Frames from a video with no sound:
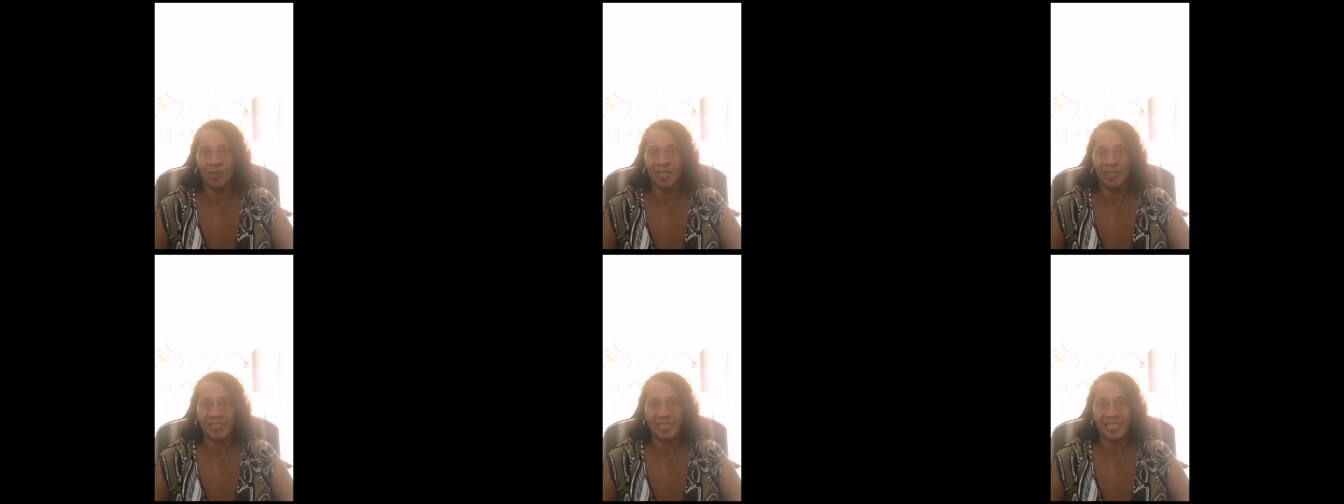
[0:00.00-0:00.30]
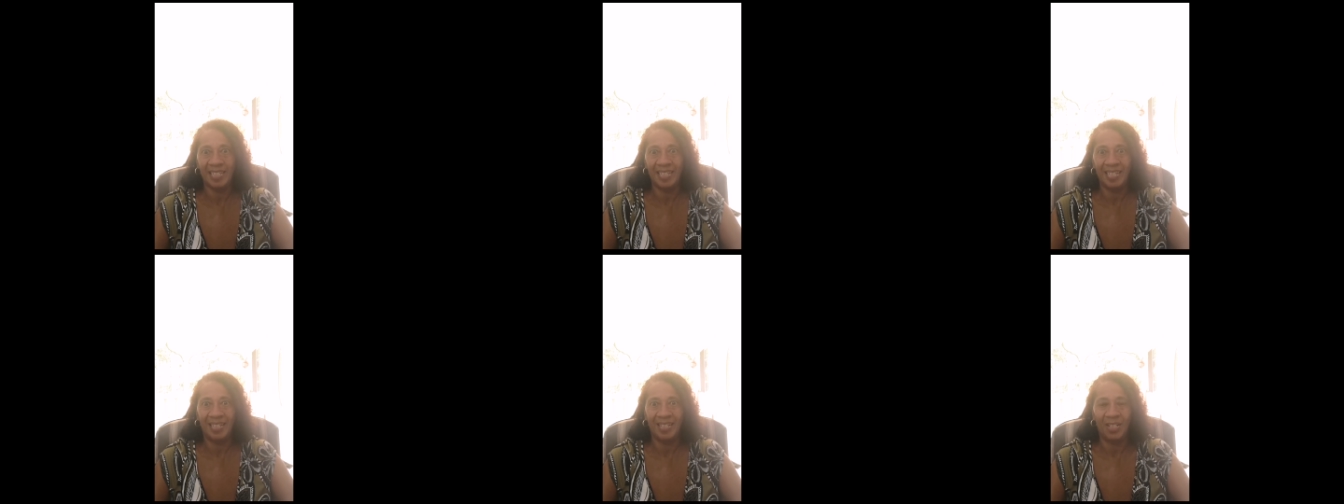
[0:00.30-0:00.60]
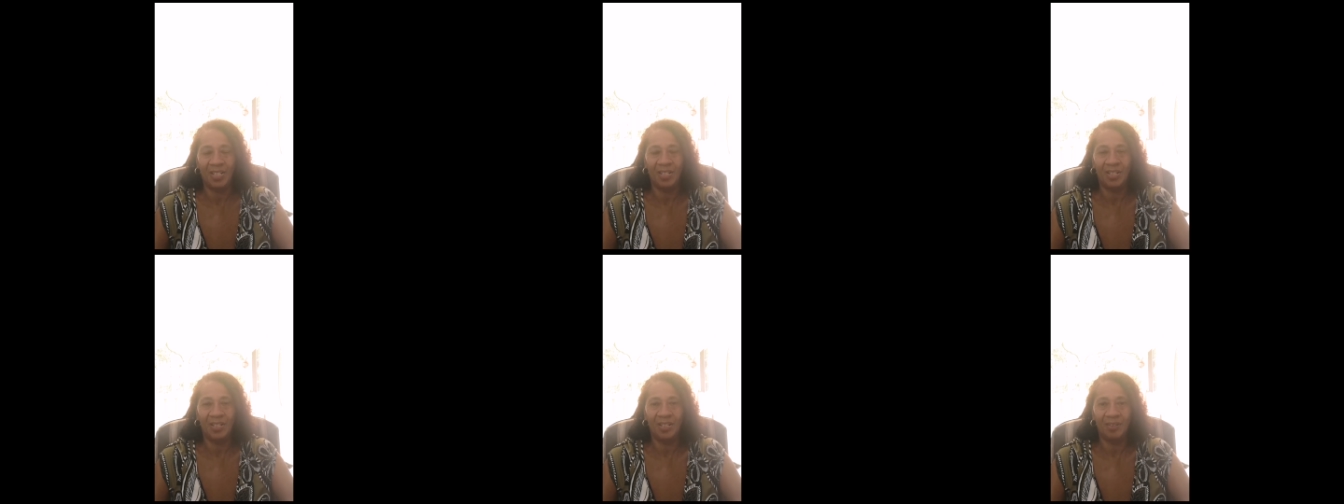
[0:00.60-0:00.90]
we have to get
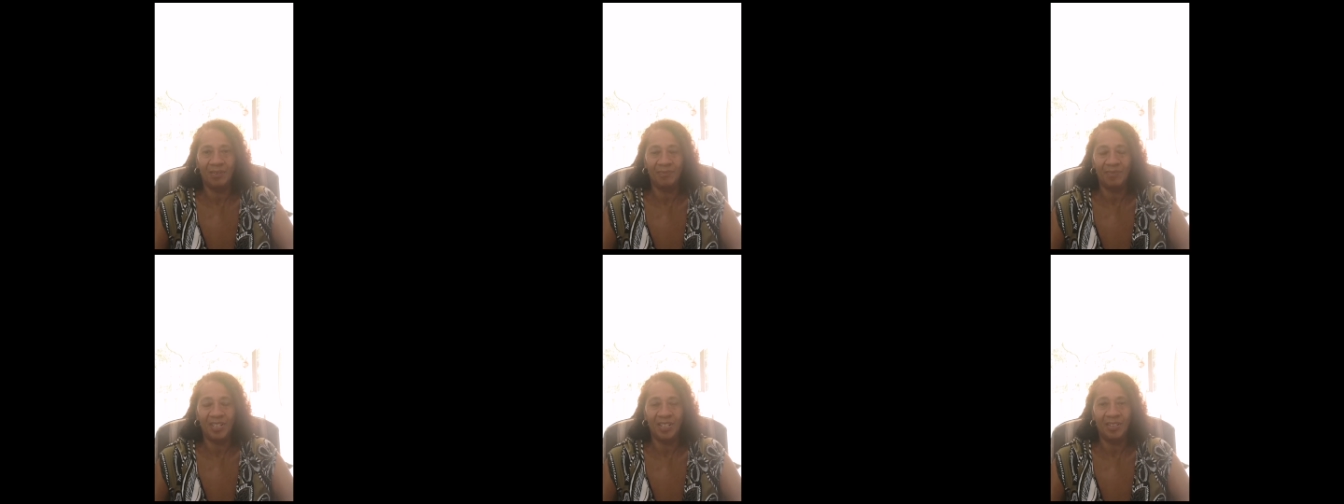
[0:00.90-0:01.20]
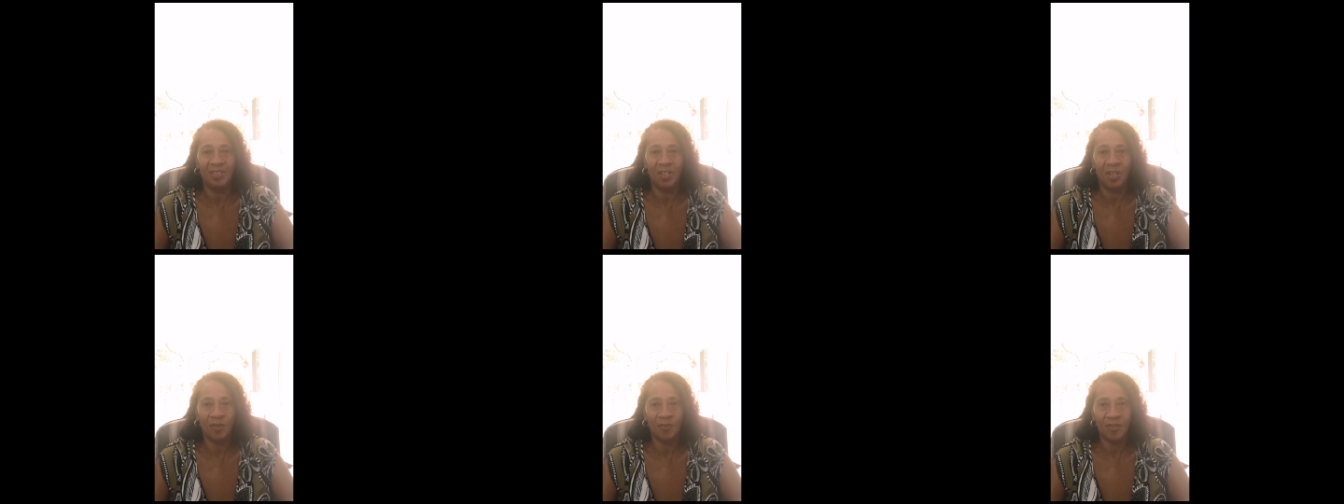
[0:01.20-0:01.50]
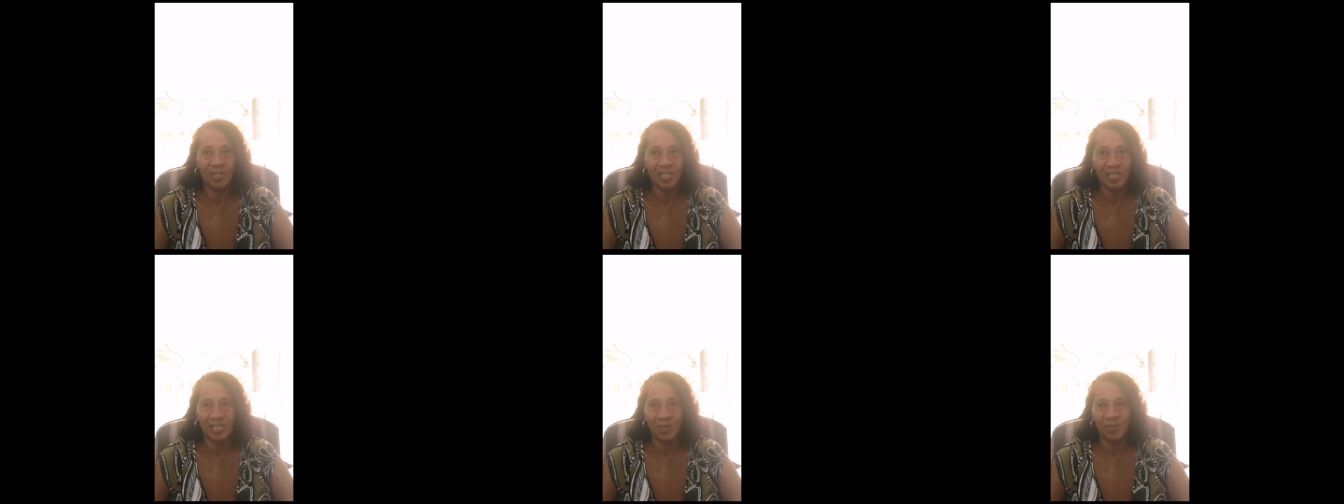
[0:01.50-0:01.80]
a
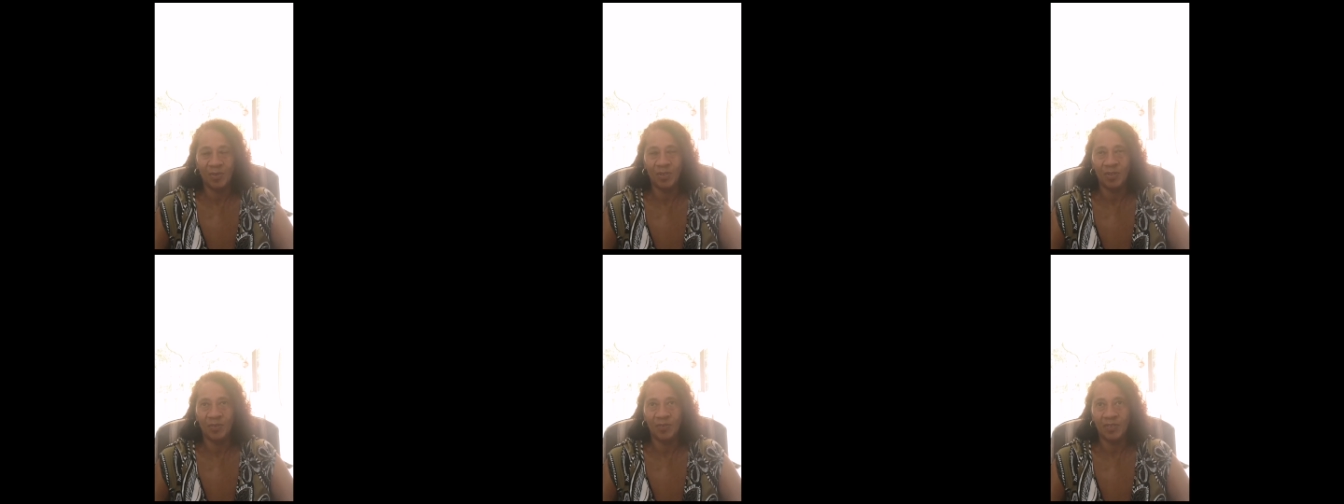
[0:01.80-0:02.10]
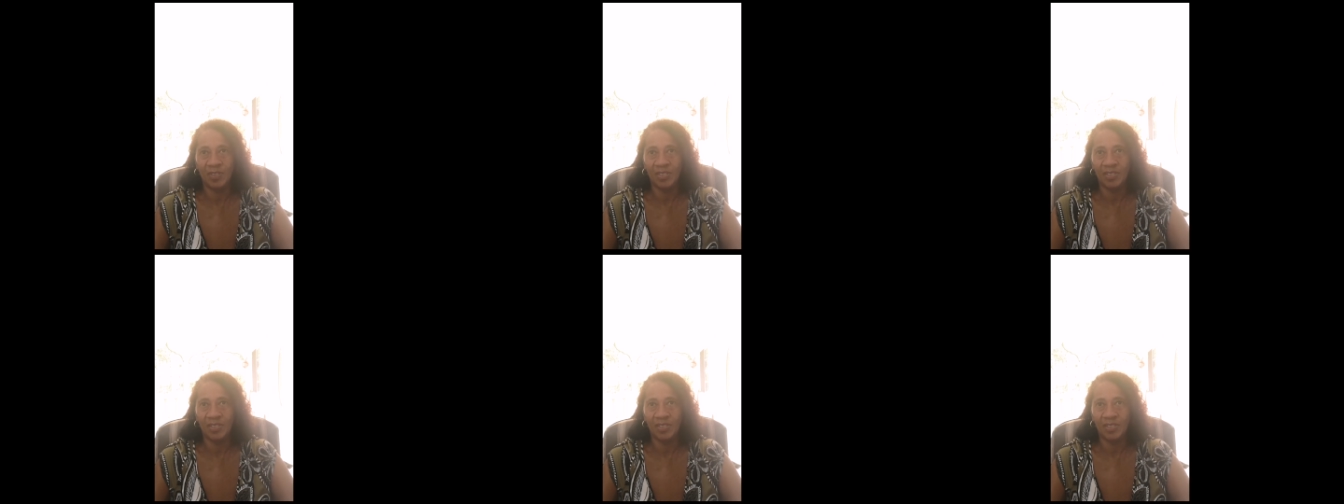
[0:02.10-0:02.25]
lorry to move